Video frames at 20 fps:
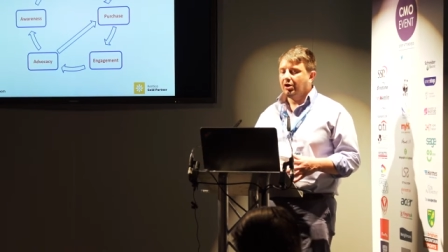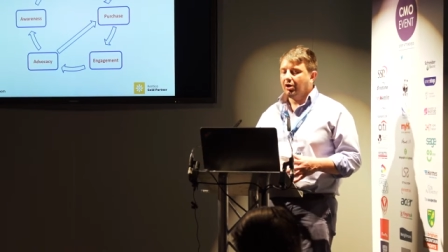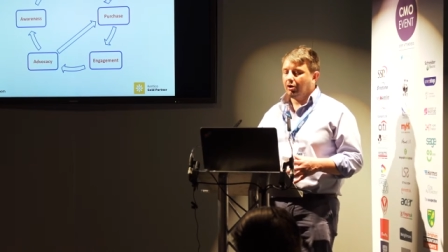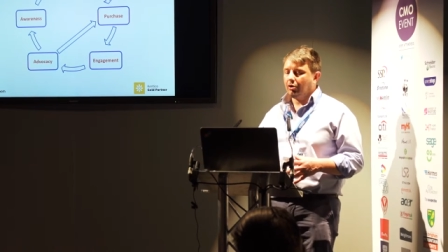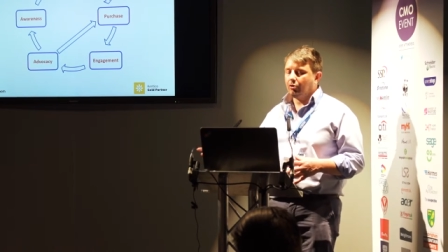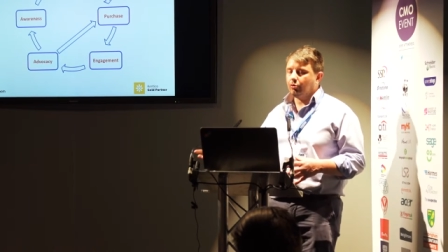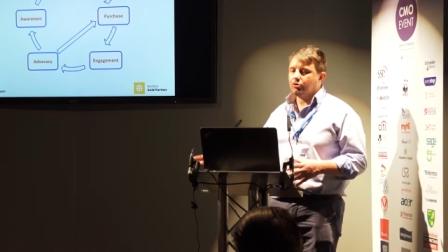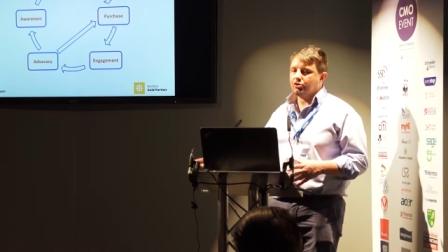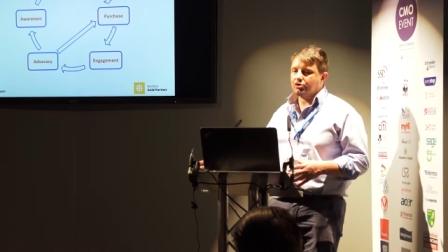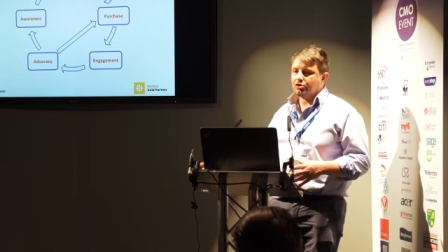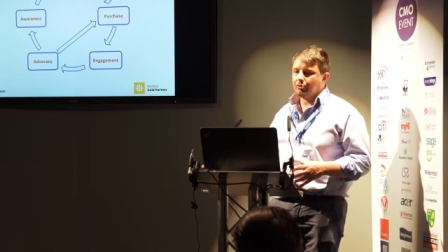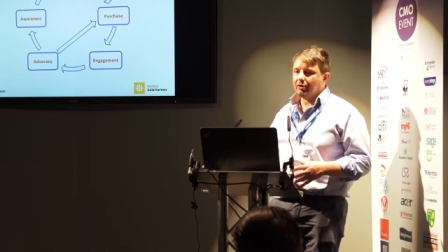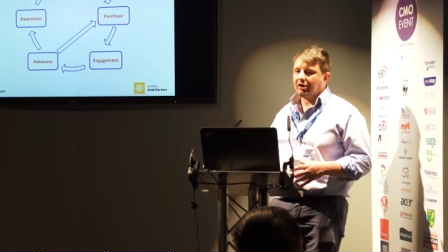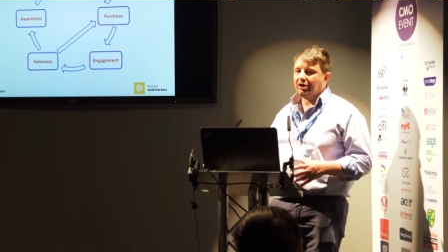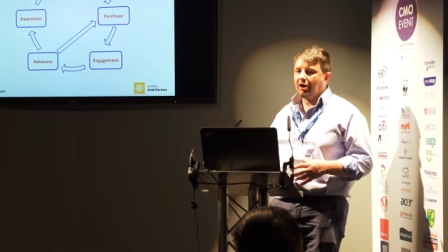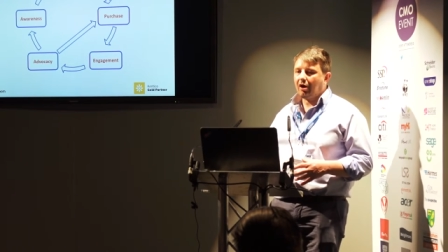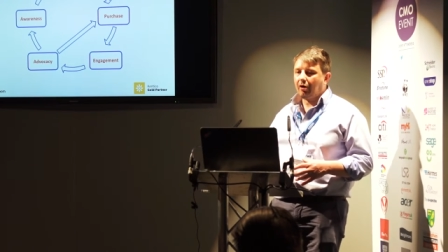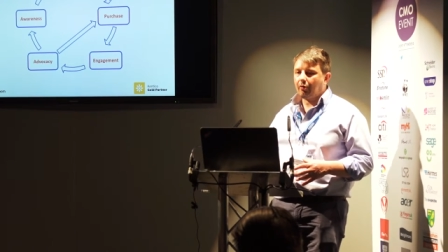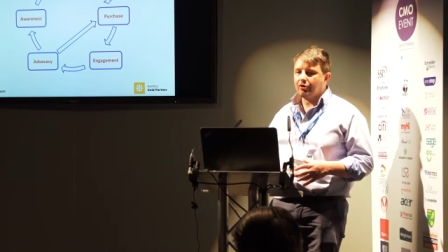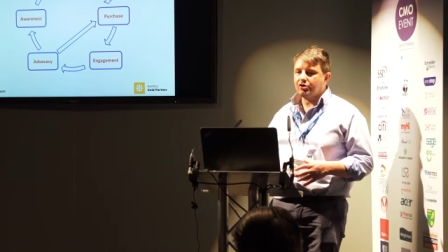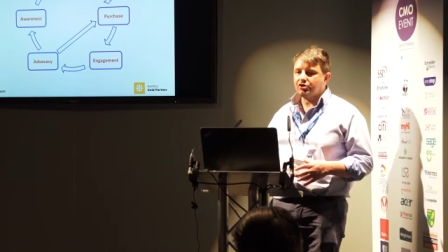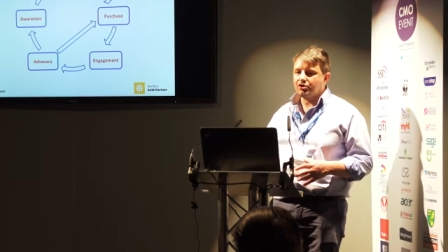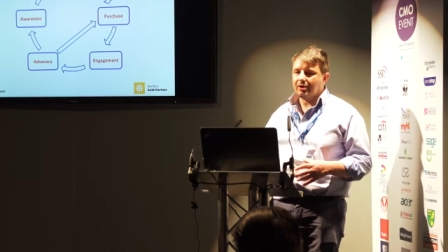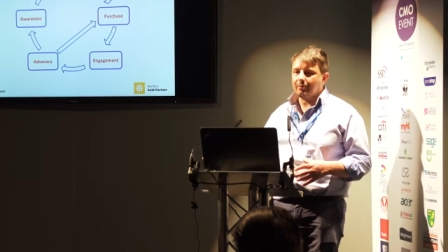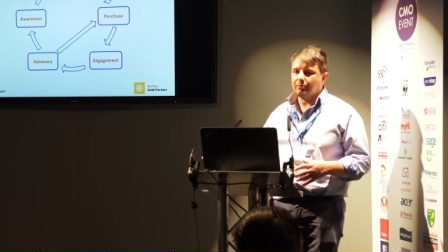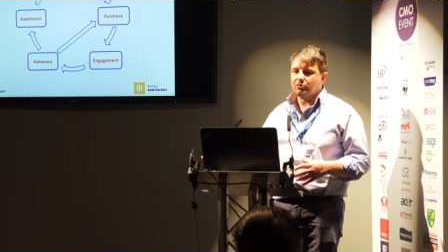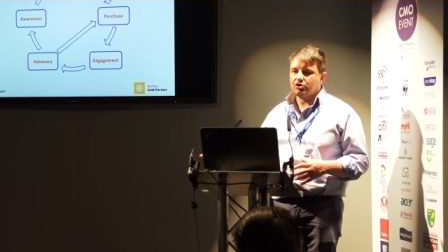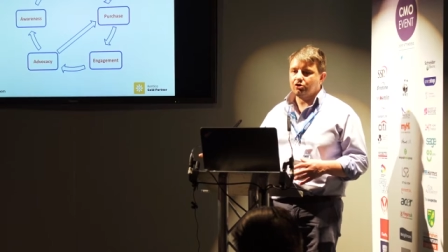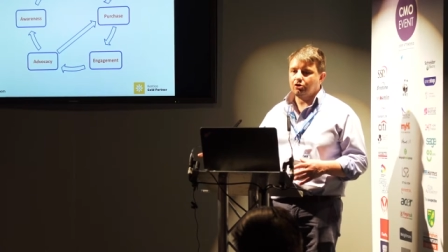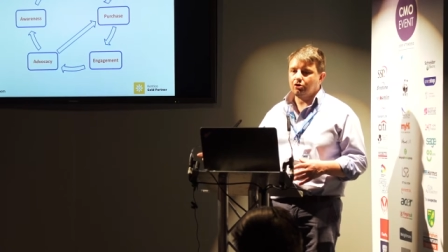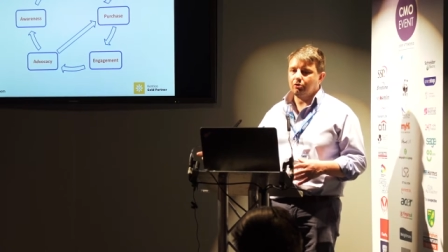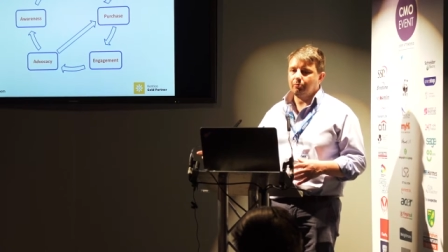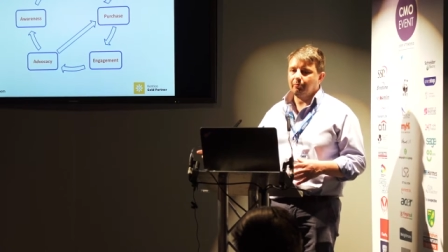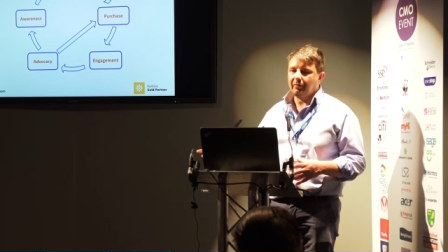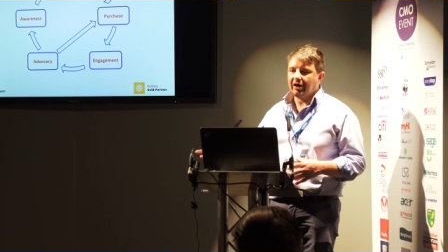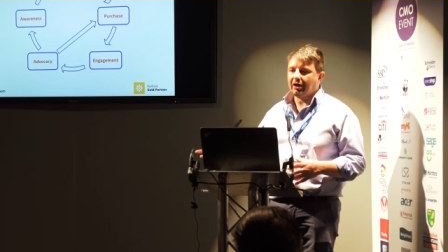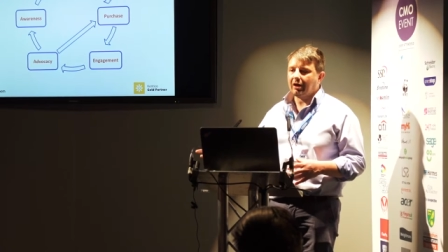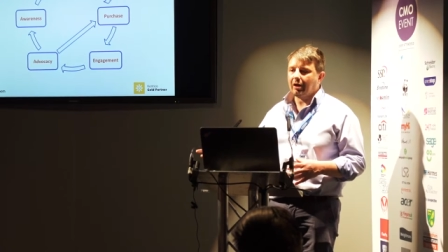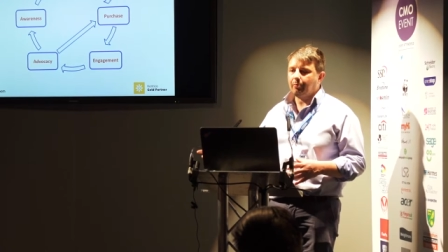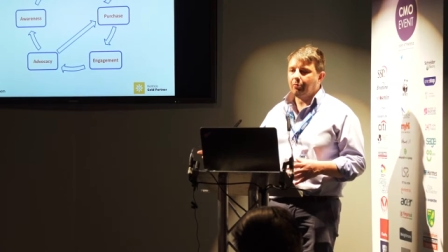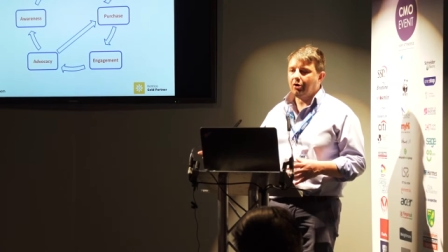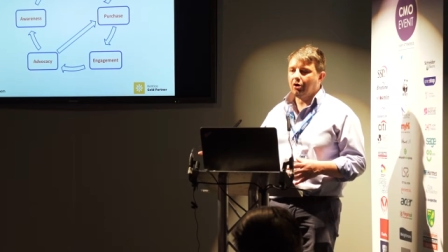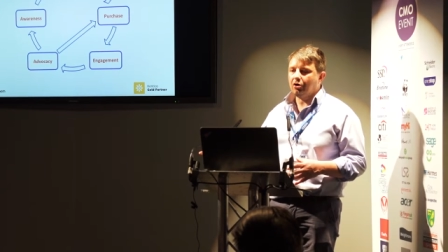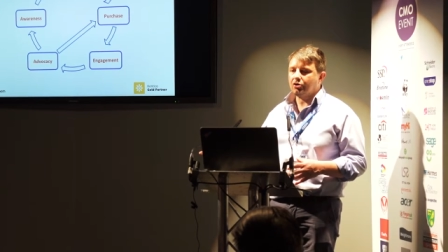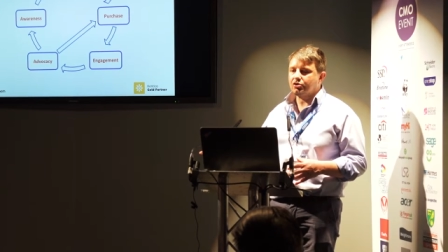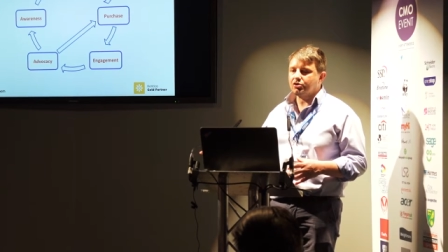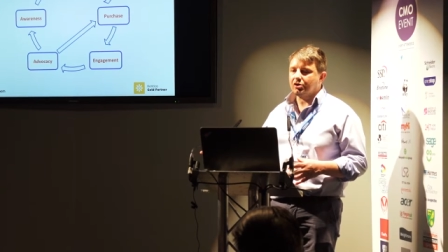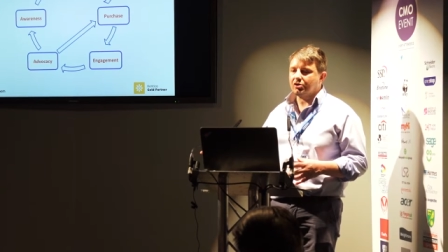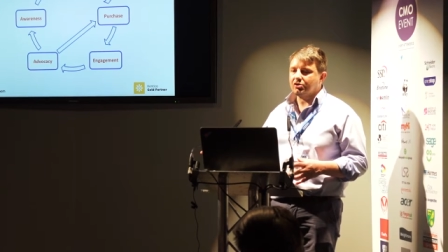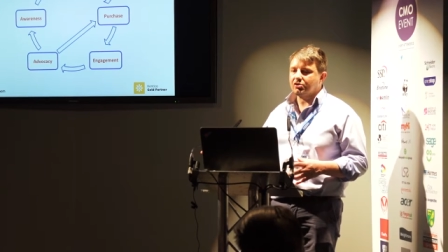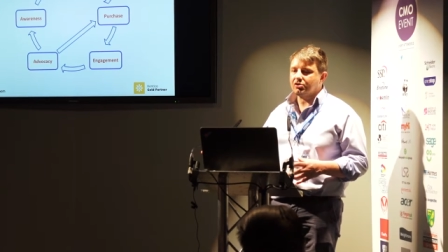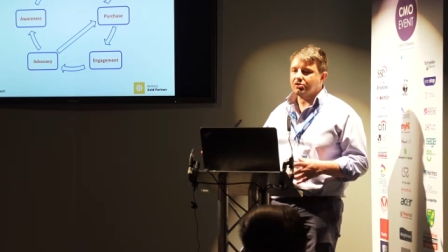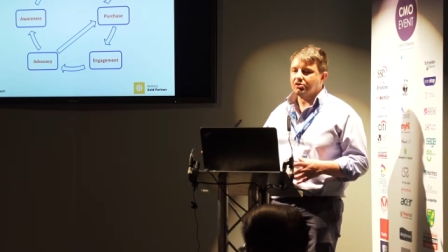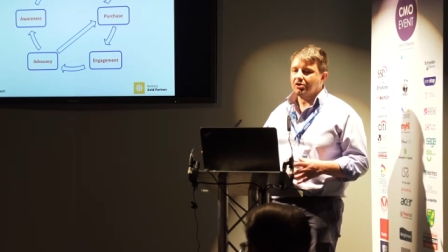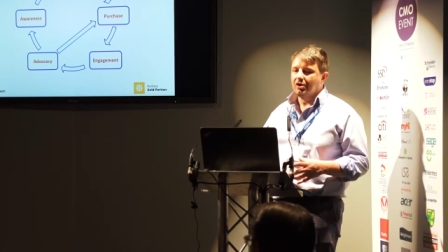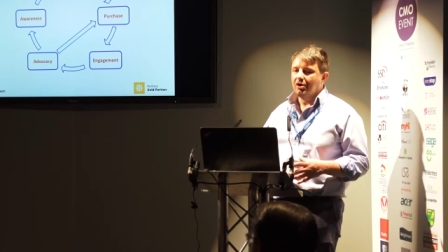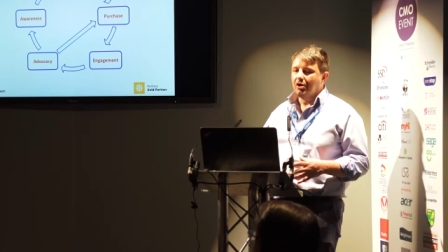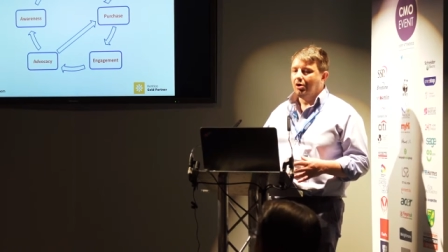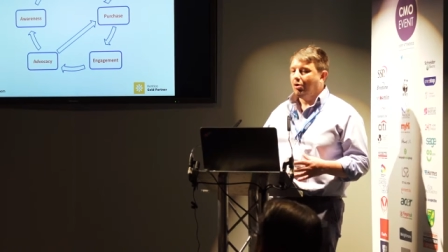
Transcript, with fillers: in order to encourage them to make that purchase